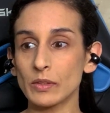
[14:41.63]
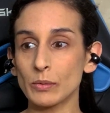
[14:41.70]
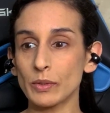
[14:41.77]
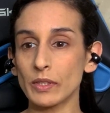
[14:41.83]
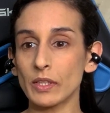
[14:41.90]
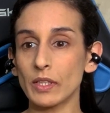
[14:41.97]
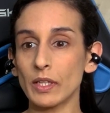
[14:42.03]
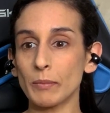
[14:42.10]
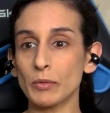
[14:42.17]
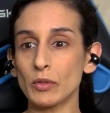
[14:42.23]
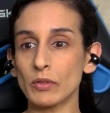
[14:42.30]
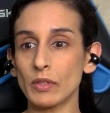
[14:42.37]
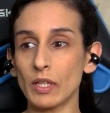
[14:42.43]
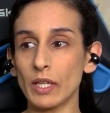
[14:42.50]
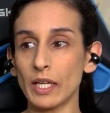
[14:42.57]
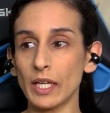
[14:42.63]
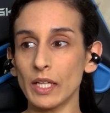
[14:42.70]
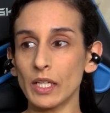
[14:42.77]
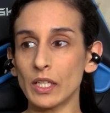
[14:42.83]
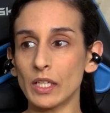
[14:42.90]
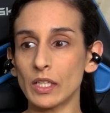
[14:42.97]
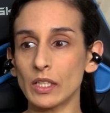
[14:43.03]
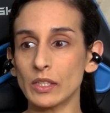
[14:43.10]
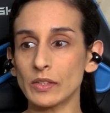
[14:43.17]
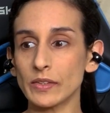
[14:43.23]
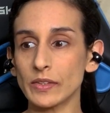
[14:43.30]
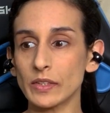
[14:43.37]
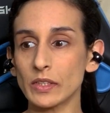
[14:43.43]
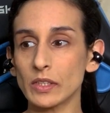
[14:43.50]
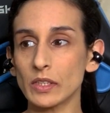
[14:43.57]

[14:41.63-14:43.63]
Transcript: Sweeten up to the ladies.